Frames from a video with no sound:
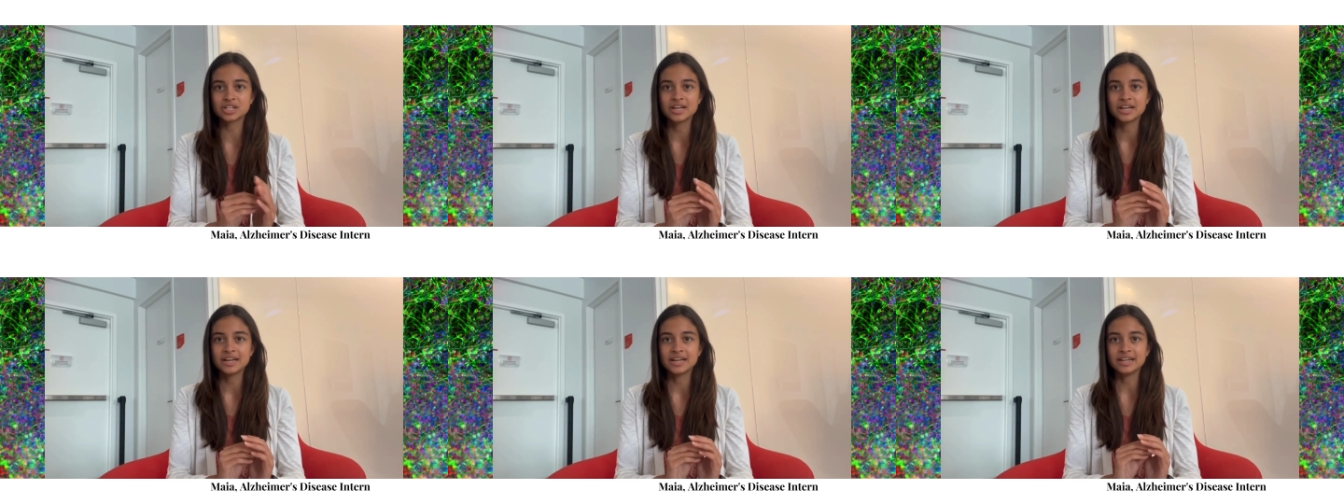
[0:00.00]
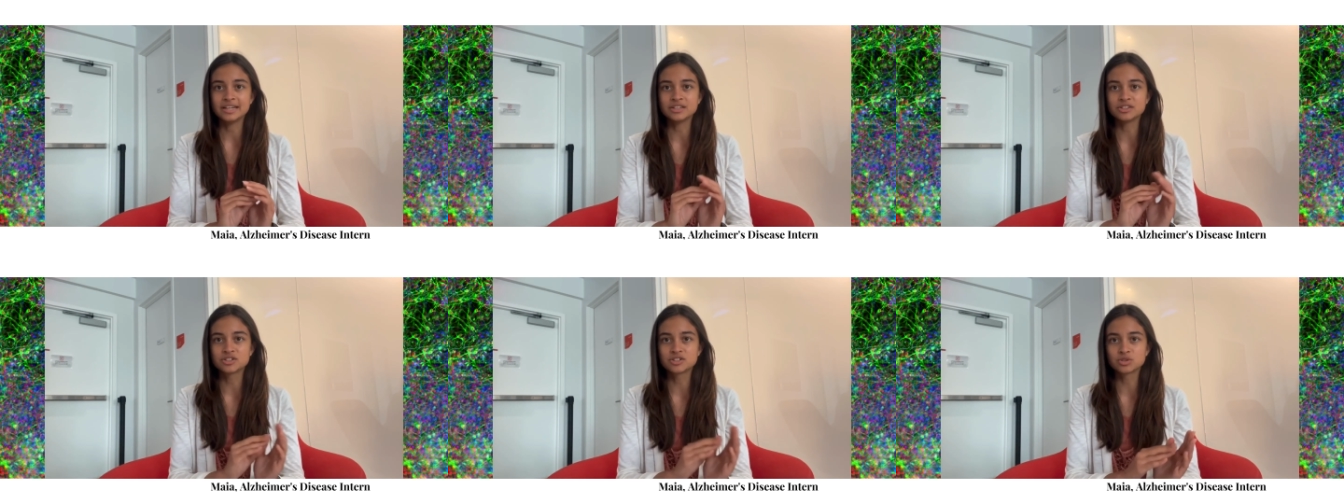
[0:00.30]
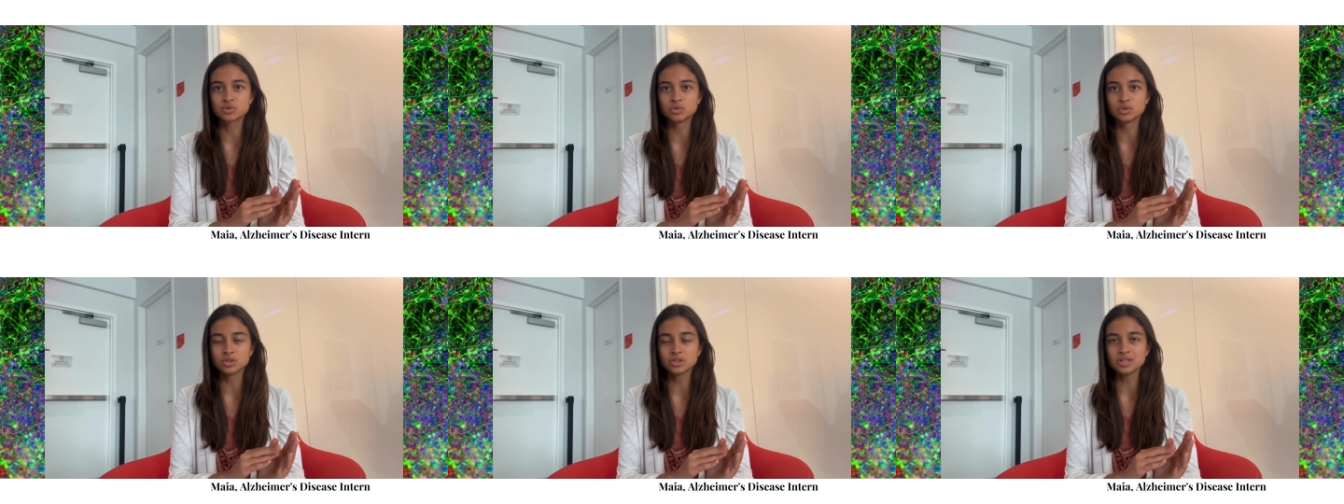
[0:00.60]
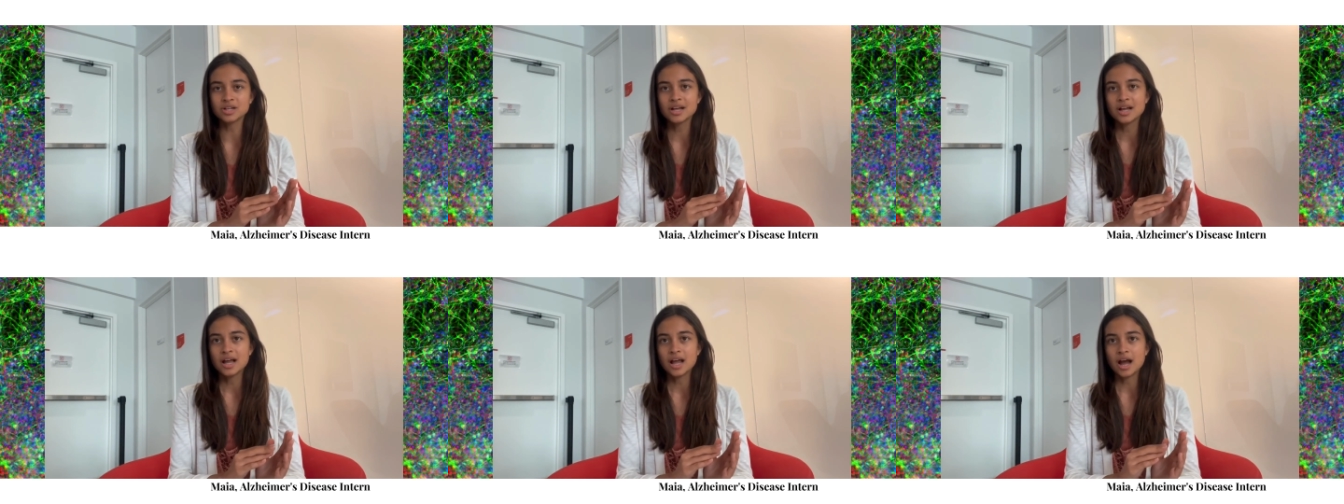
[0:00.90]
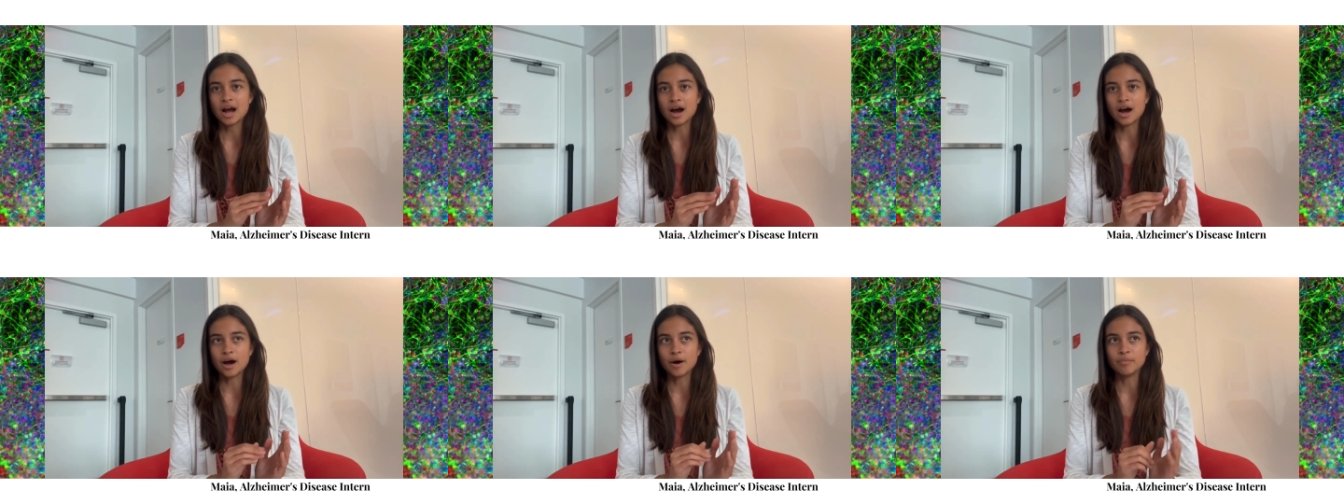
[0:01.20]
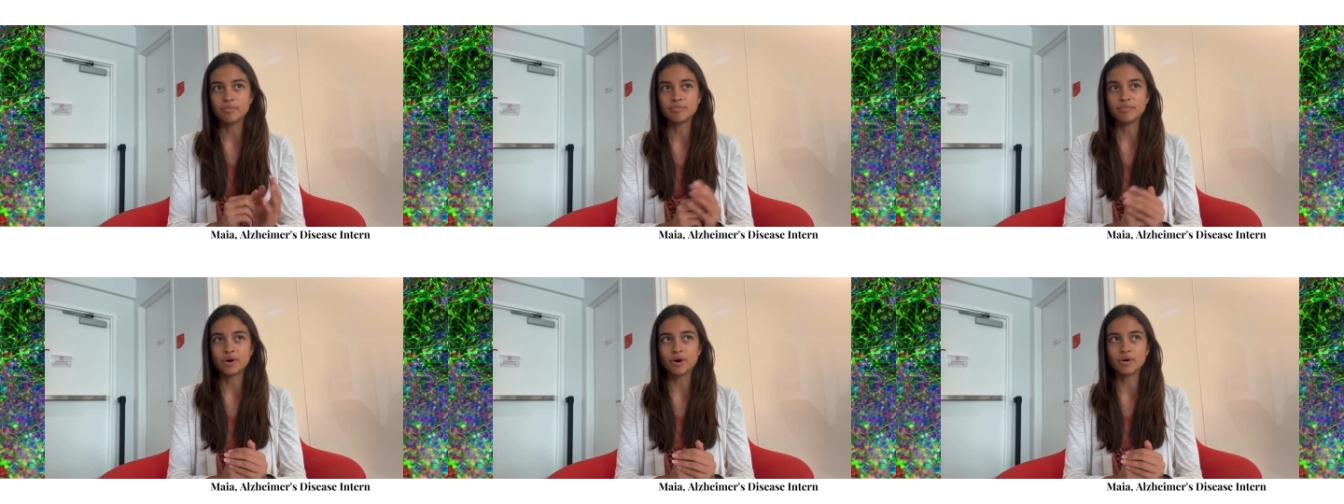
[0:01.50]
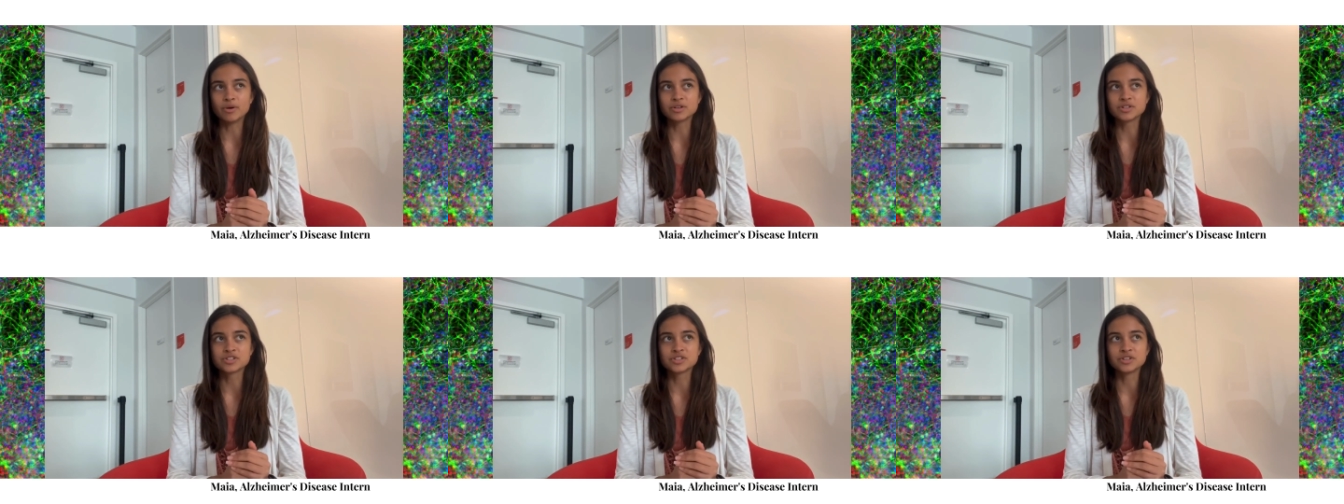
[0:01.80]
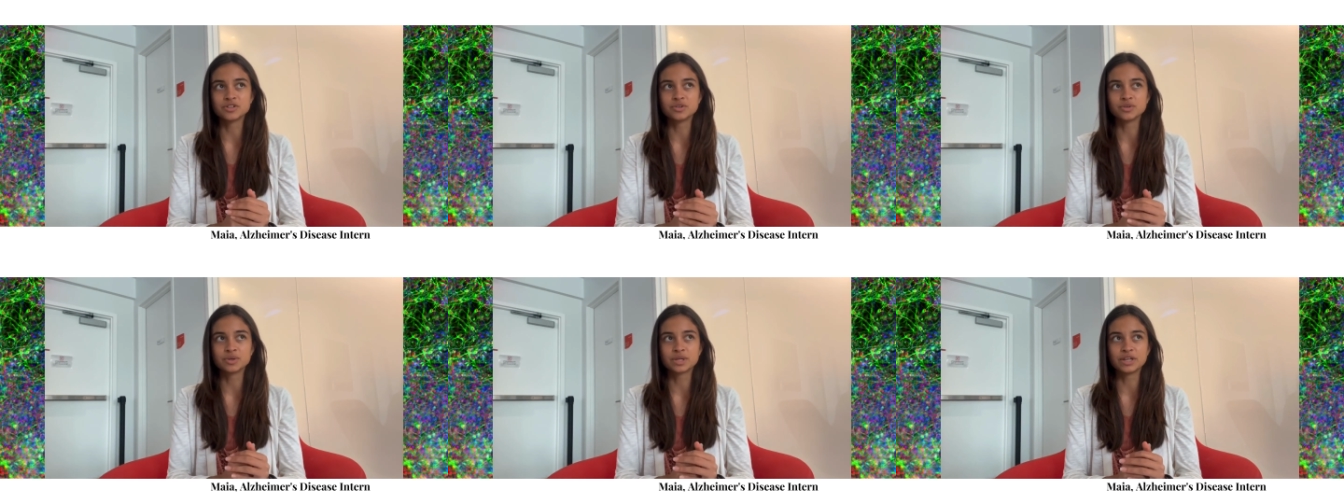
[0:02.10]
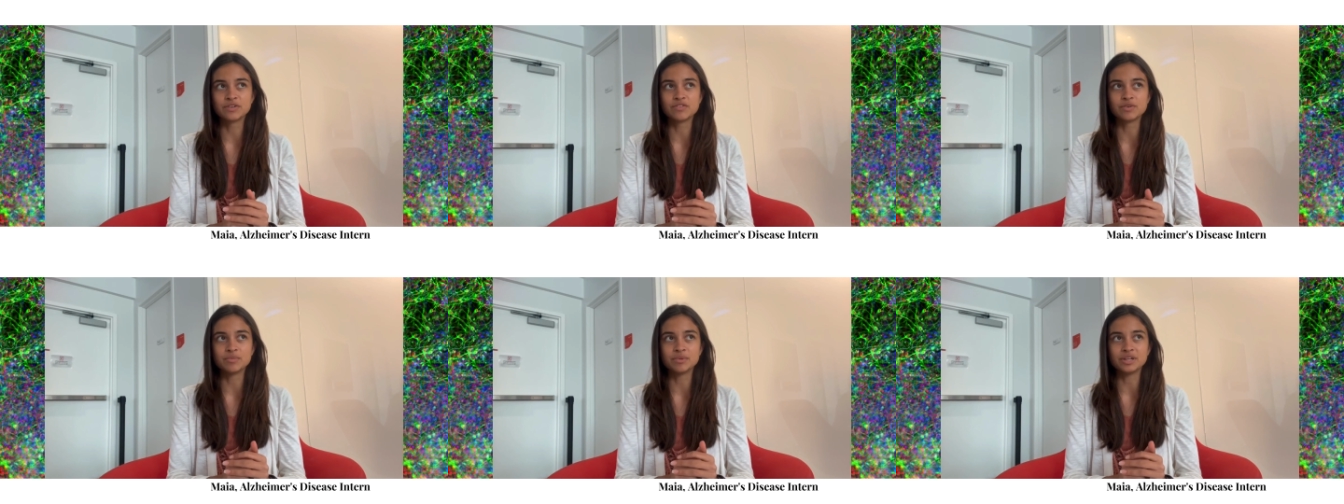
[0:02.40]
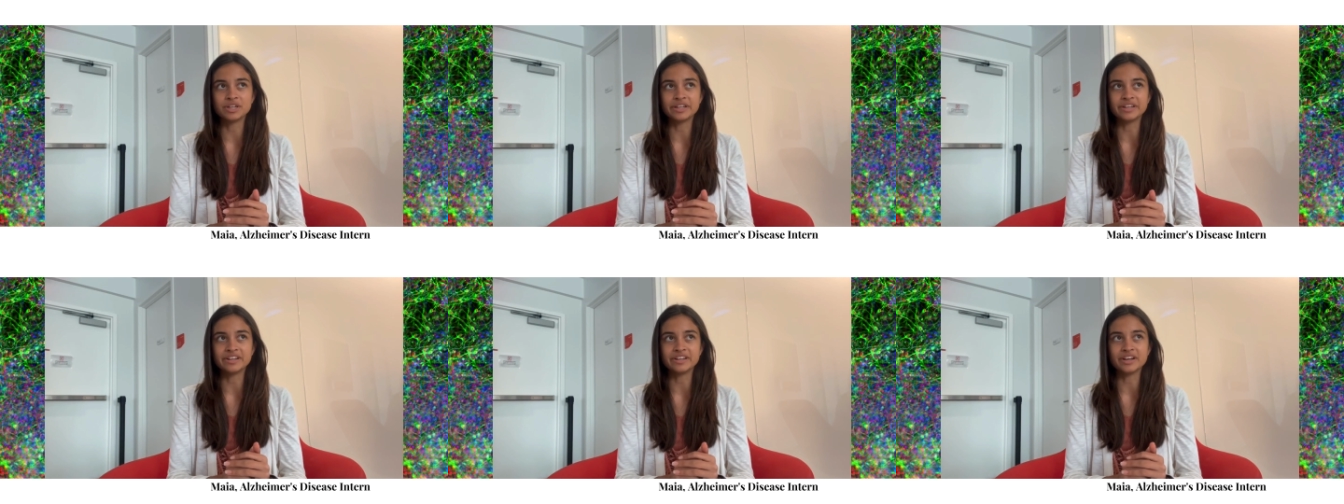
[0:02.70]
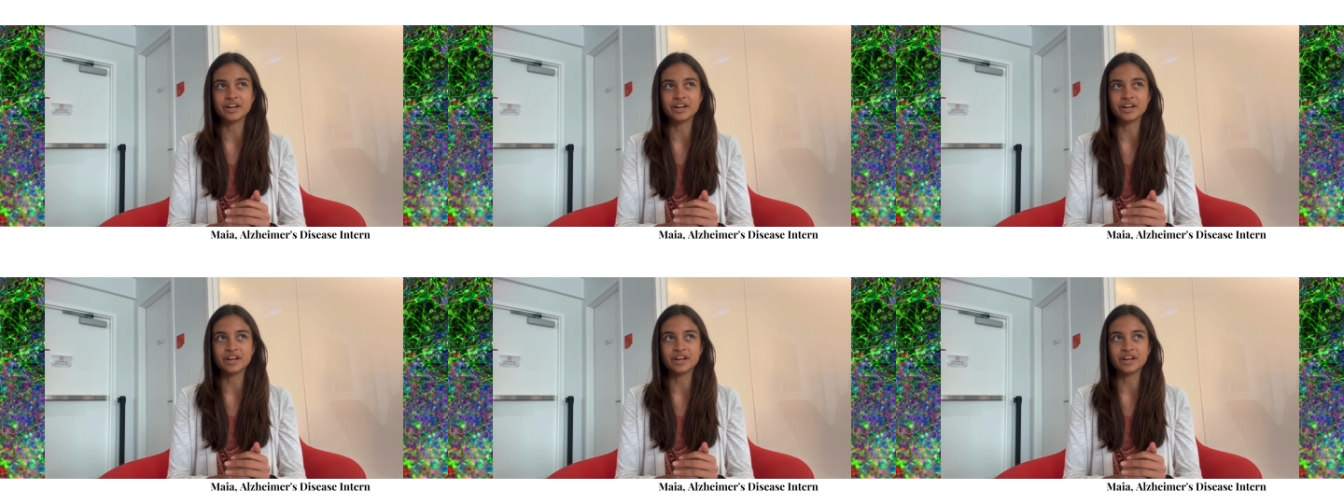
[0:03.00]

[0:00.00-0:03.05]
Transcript: in school, um, but also given me